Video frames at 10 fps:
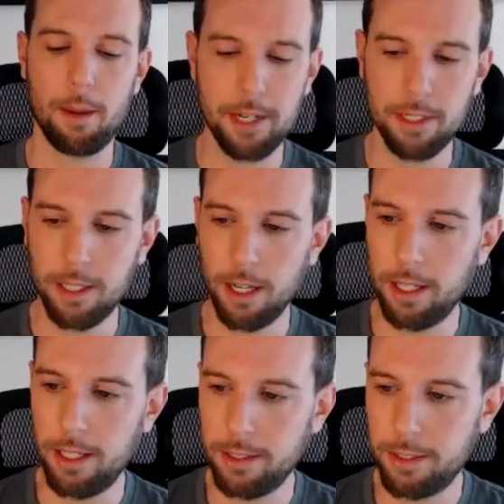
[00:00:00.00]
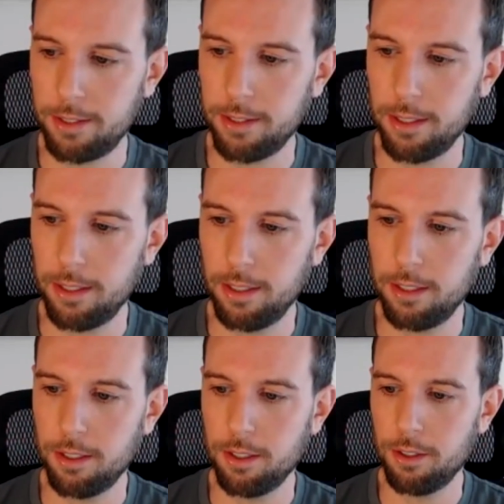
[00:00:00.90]
mean, it's,
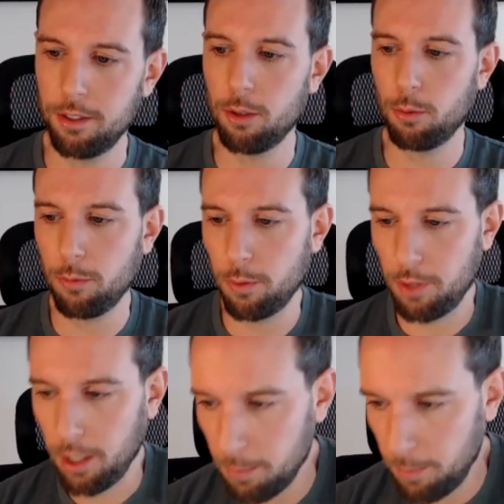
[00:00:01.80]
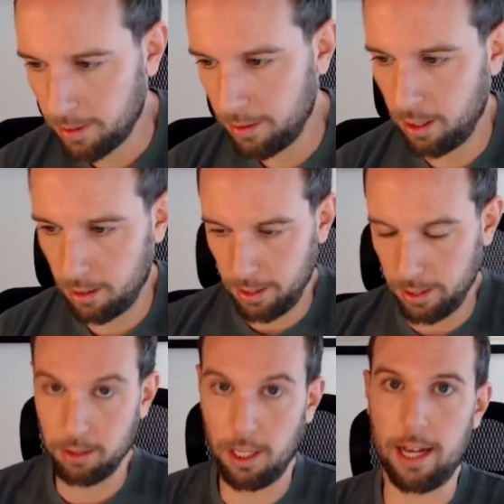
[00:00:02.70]
we've talked about
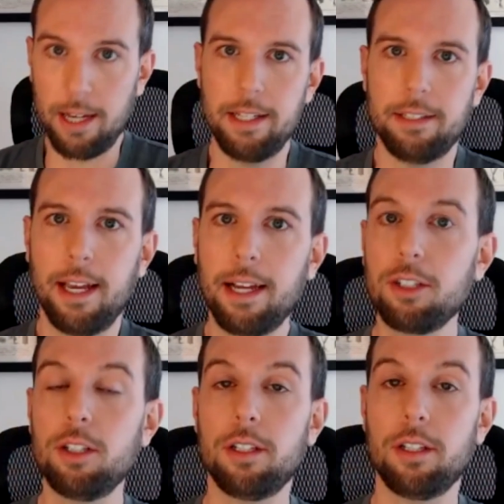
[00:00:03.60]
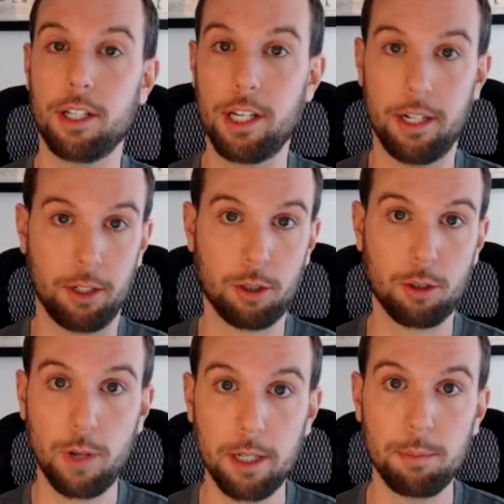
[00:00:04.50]
it a lot. It's actually an
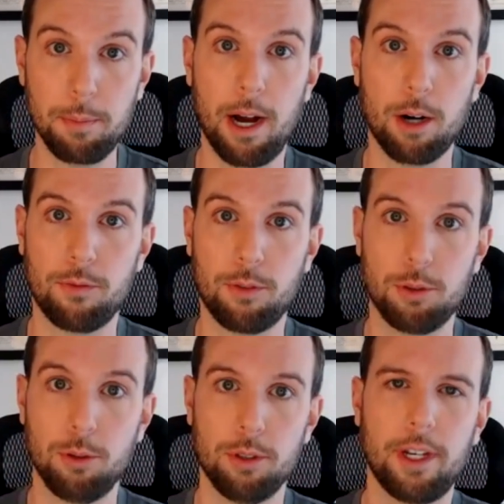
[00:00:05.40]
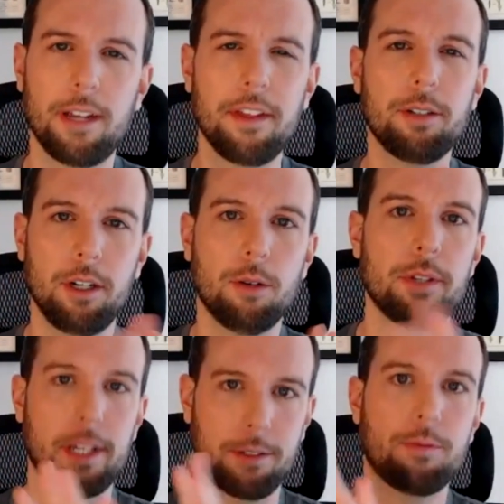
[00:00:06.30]
incredibly powerful tool. So I think,
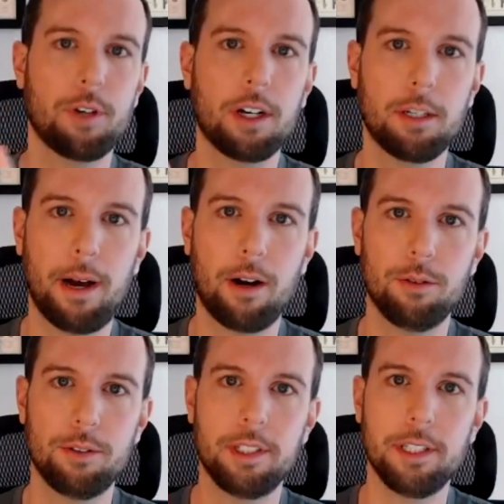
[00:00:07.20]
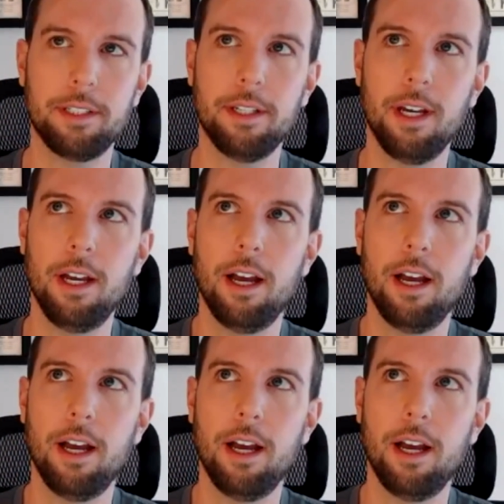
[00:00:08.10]
yes, we've talked about the